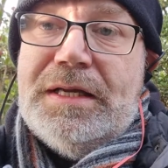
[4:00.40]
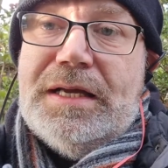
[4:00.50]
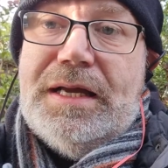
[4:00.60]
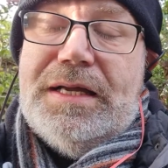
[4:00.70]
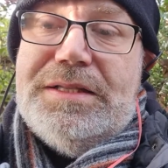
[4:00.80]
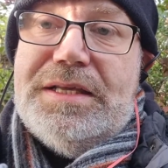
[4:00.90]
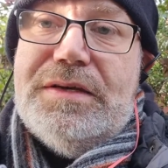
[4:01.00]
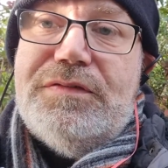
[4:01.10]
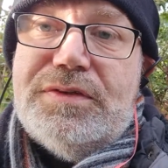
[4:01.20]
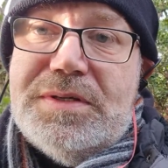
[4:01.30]
and the
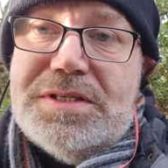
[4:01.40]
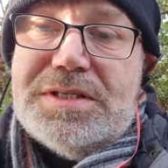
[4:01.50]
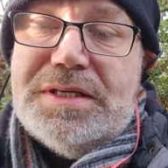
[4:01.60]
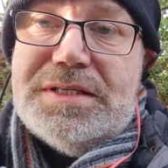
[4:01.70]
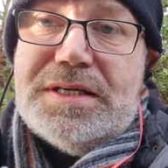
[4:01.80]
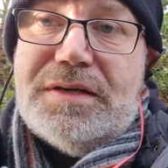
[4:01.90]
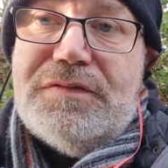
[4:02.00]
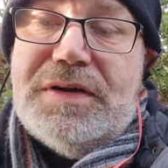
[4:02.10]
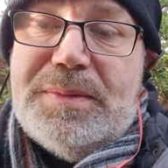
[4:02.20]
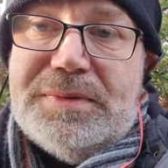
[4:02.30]
influence that her
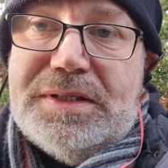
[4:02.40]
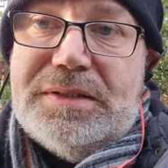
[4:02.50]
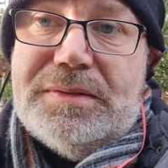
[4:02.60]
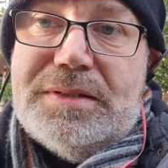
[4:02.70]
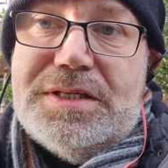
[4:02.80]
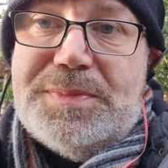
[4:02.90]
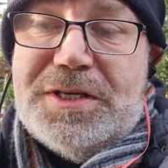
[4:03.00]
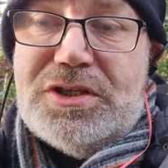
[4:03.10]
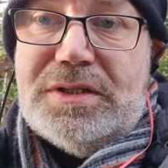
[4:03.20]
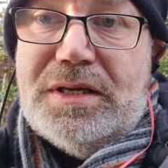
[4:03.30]
family,
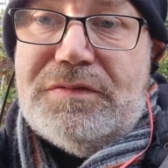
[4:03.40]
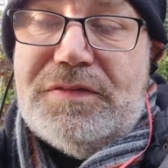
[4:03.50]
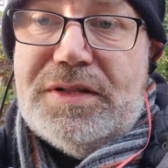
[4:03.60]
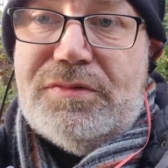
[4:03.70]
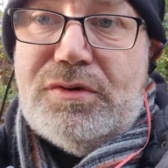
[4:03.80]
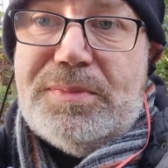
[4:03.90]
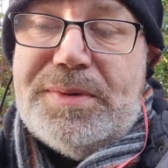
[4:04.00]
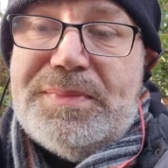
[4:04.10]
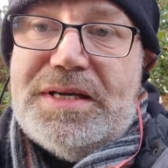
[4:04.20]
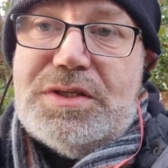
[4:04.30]
especially her father Robert
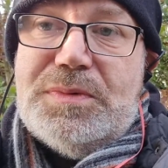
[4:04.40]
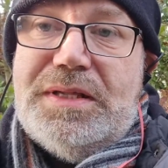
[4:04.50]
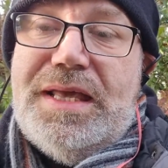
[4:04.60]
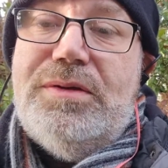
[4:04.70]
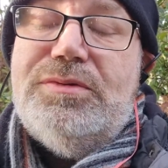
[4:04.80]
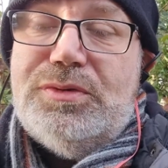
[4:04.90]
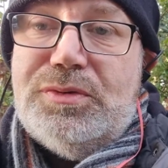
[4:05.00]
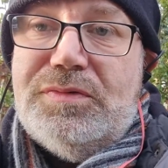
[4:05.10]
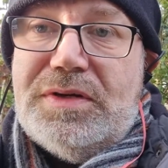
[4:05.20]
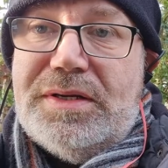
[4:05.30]
Maxwell, held
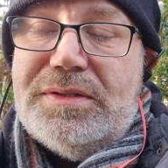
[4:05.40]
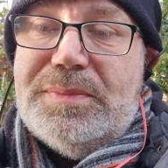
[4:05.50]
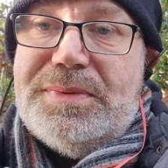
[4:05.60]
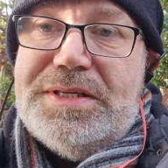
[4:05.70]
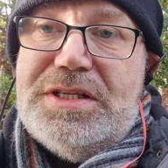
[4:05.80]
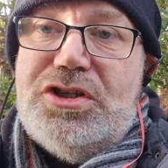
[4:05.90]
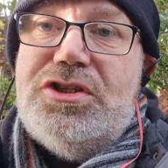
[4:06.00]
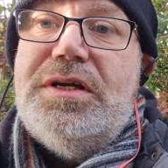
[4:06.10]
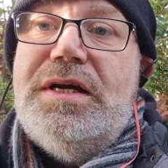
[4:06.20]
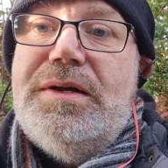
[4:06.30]
over the British
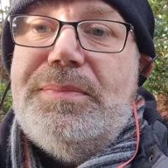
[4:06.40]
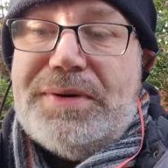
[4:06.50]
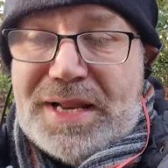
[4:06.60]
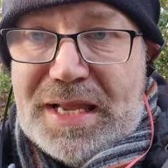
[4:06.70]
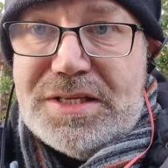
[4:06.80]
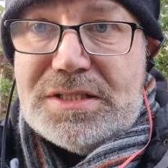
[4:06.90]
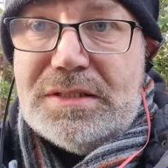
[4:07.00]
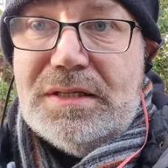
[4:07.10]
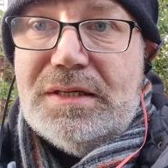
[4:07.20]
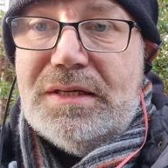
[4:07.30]
press,
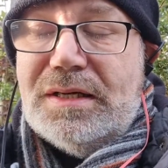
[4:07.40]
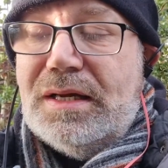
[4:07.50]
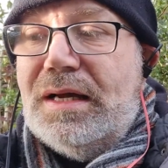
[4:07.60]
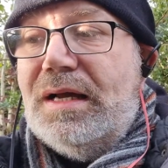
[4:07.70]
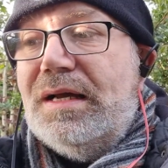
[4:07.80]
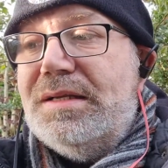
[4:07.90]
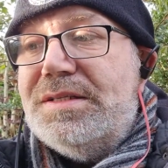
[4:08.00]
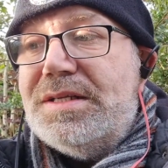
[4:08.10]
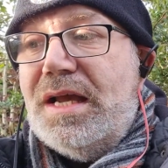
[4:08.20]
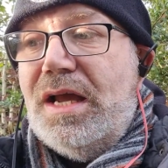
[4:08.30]

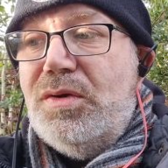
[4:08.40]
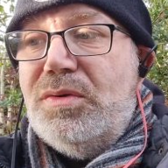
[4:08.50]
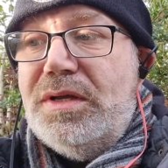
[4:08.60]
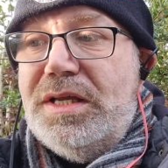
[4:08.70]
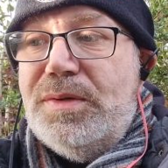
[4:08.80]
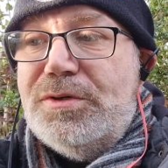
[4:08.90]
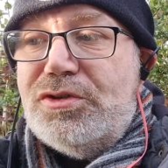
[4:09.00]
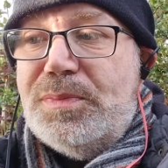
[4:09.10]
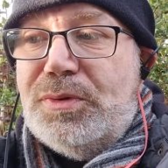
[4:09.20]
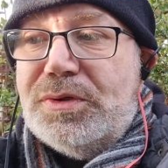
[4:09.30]
and how he
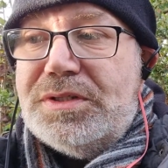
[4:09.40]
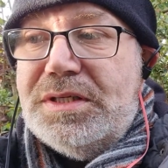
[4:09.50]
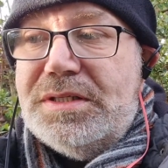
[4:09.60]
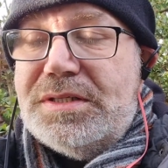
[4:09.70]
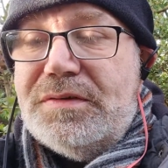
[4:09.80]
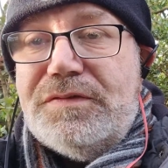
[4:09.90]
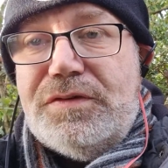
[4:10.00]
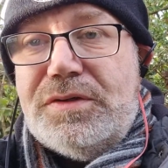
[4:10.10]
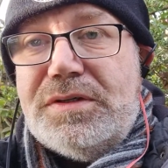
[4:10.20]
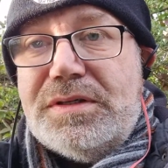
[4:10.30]
was reported
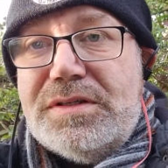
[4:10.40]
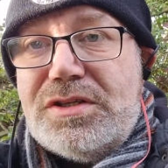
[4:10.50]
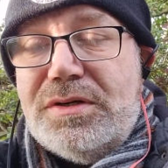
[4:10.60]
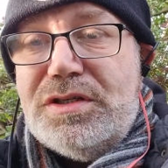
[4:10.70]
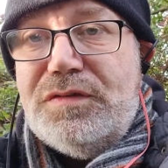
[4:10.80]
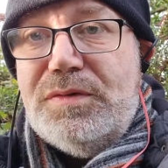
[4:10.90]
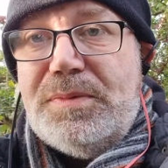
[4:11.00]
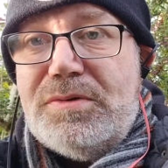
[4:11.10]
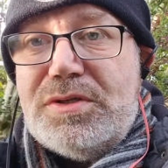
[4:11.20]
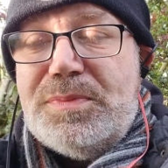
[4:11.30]
for Scottish
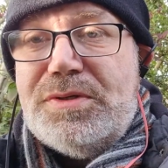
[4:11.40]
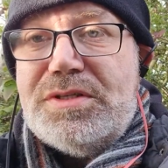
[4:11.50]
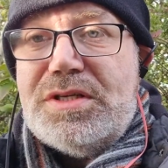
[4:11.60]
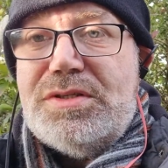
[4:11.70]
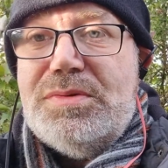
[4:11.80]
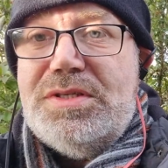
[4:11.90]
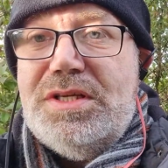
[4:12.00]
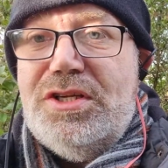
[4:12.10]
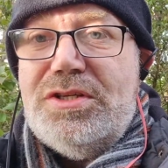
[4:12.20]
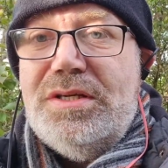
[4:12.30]
Football Supporters
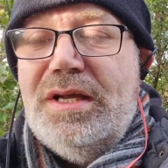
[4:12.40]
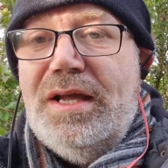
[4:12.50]
Association.